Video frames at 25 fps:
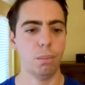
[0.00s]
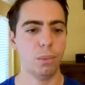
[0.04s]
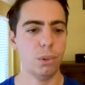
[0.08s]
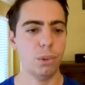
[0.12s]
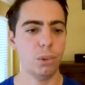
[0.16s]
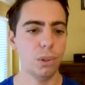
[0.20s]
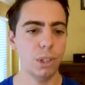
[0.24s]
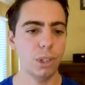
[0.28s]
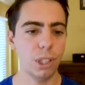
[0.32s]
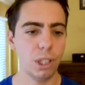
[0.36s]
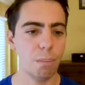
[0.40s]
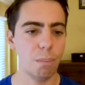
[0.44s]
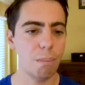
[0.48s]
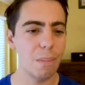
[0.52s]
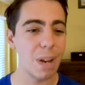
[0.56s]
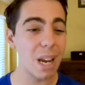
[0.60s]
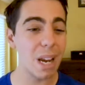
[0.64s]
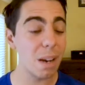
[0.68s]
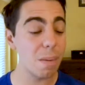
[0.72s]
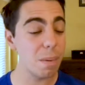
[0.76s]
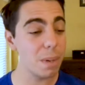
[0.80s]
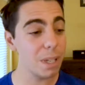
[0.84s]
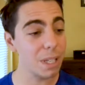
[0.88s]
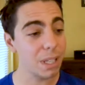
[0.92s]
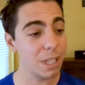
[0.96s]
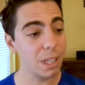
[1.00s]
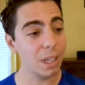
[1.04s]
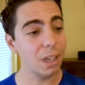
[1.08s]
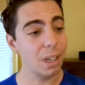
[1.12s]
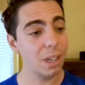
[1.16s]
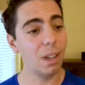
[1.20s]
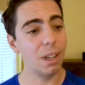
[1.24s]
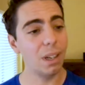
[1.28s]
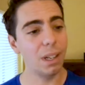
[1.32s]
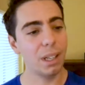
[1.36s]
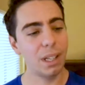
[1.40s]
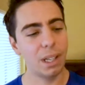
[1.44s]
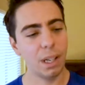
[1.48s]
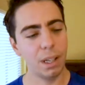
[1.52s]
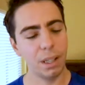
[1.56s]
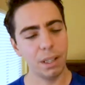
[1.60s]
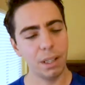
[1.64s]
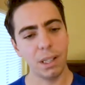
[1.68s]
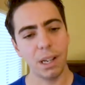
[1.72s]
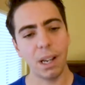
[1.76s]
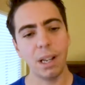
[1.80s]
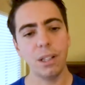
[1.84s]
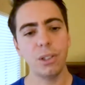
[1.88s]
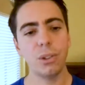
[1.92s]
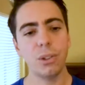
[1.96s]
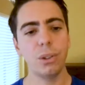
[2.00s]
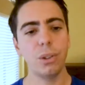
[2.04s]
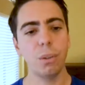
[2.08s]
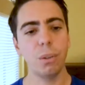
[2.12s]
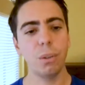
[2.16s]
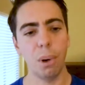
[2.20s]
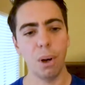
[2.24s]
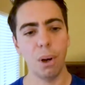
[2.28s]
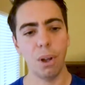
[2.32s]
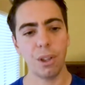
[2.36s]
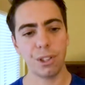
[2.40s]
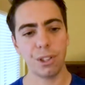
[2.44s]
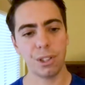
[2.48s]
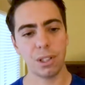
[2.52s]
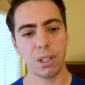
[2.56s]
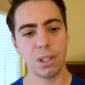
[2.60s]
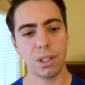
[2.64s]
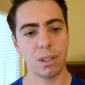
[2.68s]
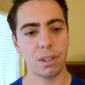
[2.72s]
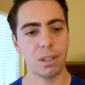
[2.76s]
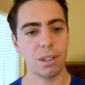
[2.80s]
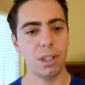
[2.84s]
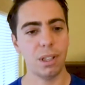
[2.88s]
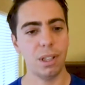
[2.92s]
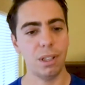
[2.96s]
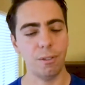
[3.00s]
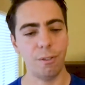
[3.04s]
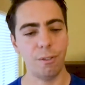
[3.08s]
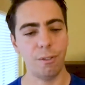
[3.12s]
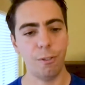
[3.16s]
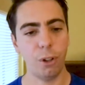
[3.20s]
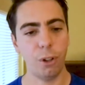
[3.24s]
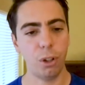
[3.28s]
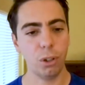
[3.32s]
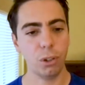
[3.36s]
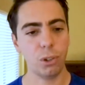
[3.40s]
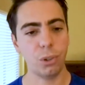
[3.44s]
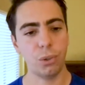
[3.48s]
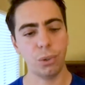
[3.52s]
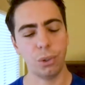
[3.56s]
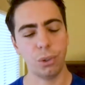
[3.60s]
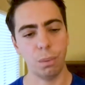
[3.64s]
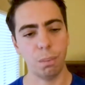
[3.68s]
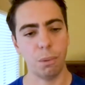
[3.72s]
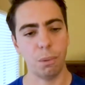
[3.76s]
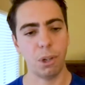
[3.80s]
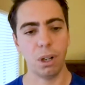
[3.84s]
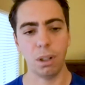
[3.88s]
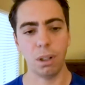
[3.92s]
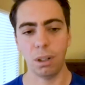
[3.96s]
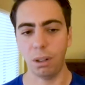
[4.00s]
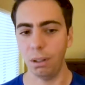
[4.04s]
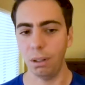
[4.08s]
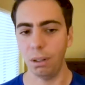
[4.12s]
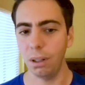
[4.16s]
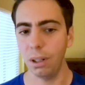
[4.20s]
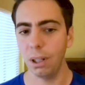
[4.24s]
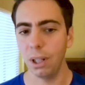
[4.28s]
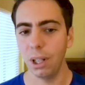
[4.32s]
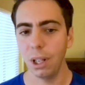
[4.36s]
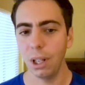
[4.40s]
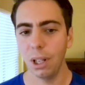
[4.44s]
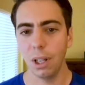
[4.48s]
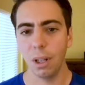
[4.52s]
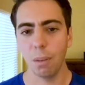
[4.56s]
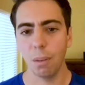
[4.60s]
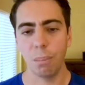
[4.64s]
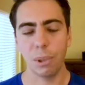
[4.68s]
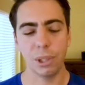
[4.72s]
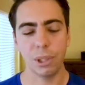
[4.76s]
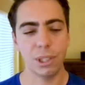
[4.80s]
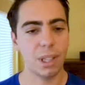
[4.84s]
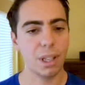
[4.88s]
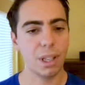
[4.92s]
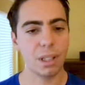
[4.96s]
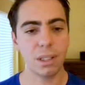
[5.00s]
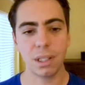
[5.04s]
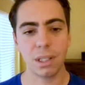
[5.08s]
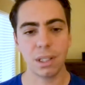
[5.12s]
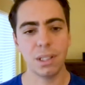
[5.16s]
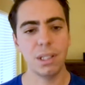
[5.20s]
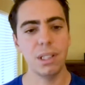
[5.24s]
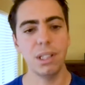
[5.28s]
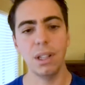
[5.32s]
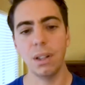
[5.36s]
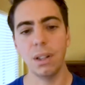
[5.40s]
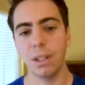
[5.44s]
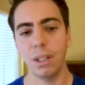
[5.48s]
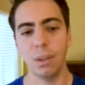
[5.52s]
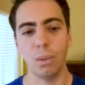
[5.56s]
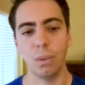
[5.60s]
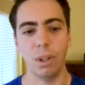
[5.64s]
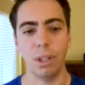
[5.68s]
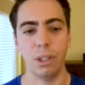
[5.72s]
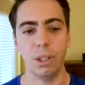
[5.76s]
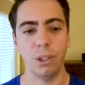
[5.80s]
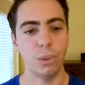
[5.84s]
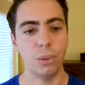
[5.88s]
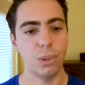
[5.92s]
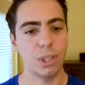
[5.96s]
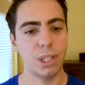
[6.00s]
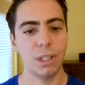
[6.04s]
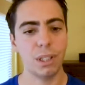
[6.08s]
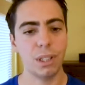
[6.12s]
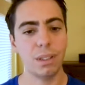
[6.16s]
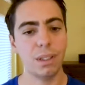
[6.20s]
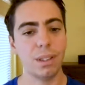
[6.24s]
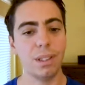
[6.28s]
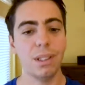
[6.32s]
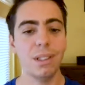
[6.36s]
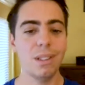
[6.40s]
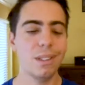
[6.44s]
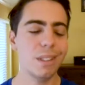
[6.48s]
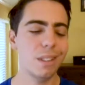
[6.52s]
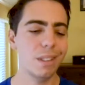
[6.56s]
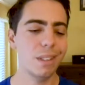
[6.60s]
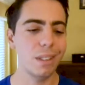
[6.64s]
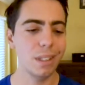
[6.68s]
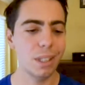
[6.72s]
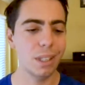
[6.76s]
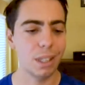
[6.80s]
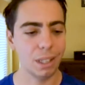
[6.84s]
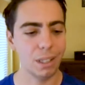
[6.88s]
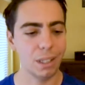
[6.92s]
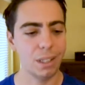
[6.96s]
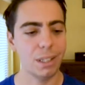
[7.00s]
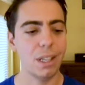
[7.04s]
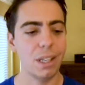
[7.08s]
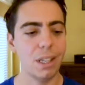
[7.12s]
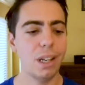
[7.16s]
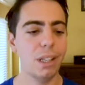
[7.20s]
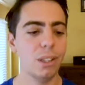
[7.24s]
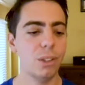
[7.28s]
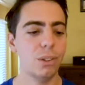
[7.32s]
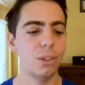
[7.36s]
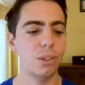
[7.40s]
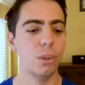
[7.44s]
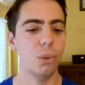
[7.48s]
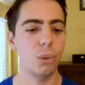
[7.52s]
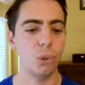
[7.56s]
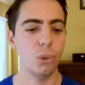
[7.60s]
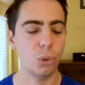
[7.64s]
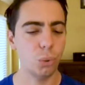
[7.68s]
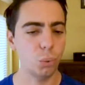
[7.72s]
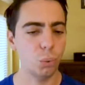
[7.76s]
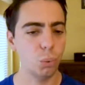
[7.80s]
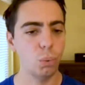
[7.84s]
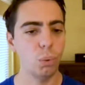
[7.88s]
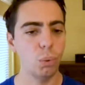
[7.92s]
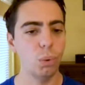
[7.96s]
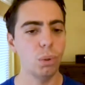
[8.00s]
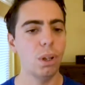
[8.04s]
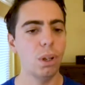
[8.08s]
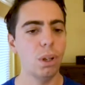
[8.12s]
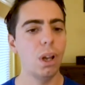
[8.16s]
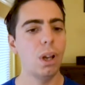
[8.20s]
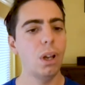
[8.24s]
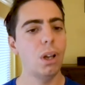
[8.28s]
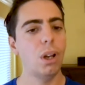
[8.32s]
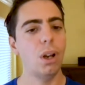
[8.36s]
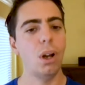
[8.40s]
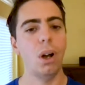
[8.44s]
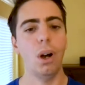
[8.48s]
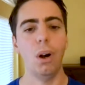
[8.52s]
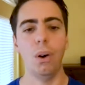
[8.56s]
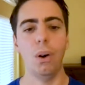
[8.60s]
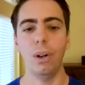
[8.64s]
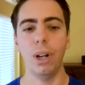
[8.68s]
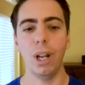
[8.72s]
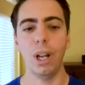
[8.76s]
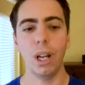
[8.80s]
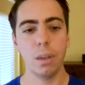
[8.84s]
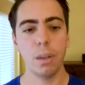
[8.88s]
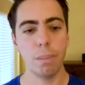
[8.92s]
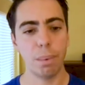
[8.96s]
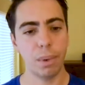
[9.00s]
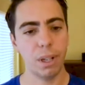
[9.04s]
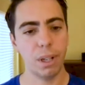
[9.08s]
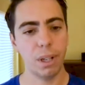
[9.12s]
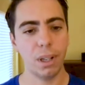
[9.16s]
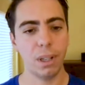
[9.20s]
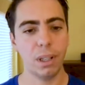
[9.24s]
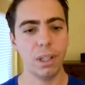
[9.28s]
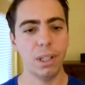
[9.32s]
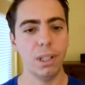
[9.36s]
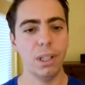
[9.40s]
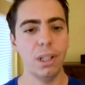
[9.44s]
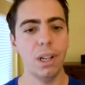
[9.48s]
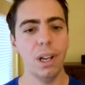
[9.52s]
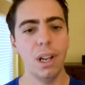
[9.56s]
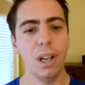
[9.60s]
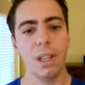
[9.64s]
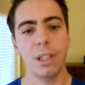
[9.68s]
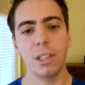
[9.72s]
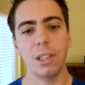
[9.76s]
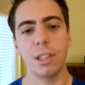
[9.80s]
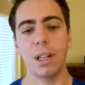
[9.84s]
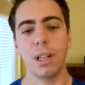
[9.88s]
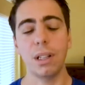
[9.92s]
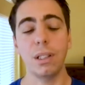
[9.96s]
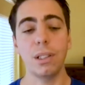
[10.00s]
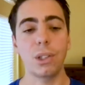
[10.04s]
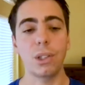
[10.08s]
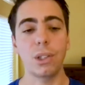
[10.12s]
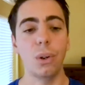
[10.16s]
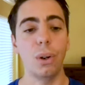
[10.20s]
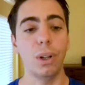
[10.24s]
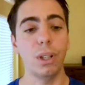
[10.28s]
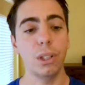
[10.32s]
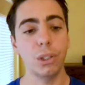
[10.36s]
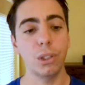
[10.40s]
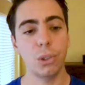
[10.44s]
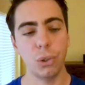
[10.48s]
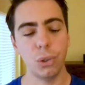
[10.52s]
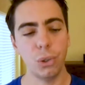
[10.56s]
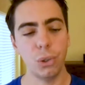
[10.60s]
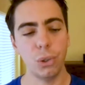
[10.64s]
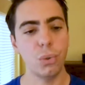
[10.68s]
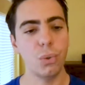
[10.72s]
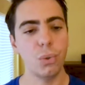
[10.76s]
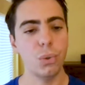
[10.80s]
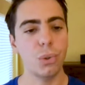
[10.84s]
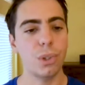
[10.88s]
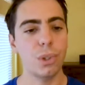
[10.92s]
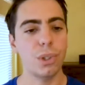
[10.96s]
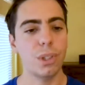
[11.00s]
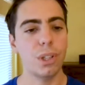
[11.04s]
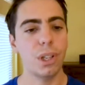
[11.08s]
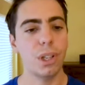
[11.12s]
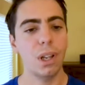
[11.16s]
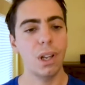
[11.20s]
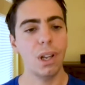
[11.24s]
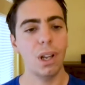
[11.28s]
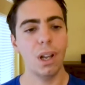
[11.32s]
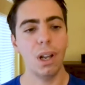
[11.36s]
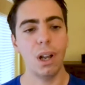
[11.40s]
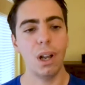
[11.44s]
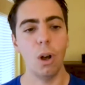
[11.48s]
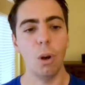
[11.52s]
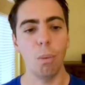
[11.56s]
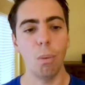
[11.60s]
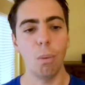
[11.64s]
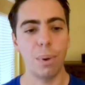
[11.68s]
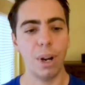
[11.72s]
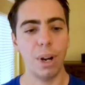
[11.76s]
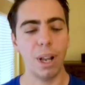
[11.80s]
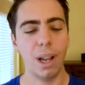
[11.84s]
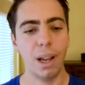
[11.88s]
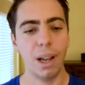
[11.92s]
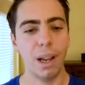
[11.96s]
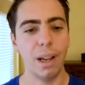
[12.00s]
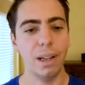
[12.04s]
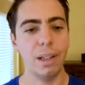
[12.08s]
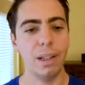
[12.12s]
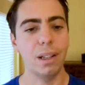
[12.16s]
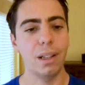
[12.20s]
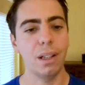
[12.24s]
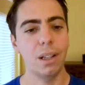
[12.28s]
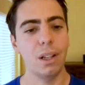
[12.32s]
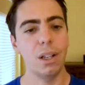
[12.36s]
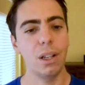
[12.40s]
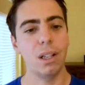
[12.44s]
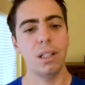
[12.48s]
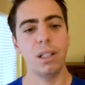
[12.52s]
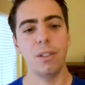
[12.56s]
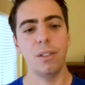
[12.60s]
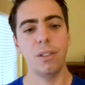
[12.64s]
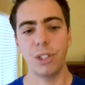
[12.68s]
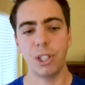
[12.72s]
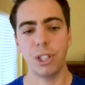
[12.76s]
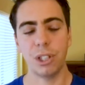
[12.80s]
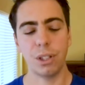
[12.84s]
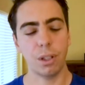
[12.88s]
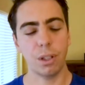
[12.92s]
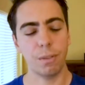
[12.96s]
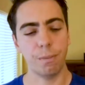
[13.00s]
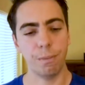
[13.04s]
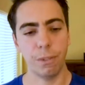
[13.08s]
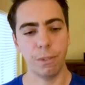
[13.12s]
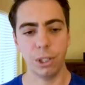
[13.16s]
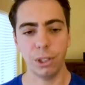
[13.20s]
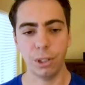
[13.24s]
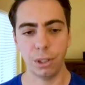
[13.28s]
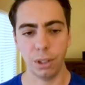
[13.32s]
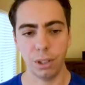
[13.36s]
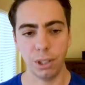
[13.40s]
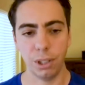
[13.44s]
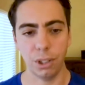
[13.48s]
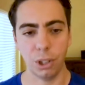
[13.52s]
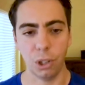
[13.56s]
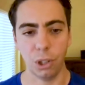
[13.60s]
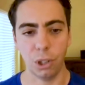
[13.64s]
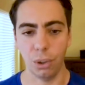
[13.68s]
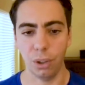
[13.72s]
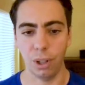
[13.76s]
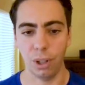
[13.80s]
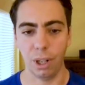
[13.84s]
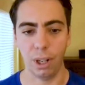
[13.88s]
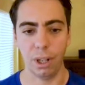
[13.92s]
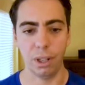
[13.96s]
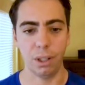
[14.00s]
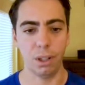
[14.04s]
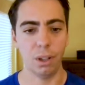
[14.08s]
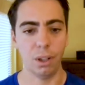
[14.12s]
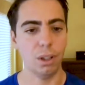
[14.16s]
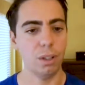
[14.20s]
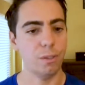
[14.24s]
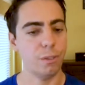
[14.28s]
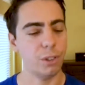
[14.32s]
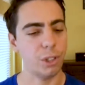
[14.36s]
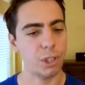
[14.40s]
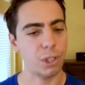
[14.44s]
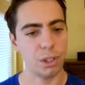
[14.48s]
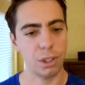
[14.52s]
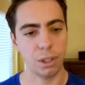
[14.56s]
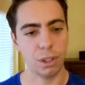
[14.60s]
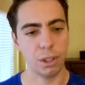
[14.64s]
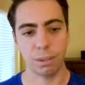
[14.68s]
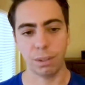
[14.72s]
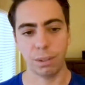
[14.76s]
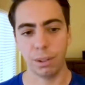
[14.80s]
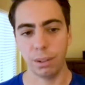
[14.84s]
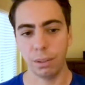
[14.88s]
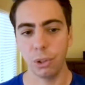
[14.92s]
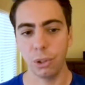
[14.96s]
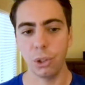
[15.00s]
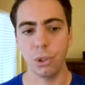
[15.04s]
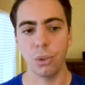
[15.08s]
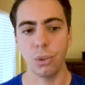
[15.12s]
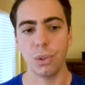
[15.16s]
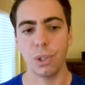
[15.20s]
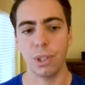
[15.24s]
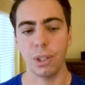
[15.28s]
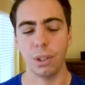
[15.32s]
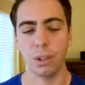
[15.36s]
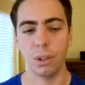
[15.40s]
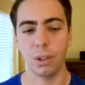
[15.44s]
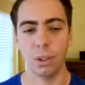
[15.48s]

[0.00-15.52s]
You can maybe create a new process and fork to kubectl, but that's the only way. You can't easily create a tool or a library that is going to use apply if it's not written in Golang or if it's not using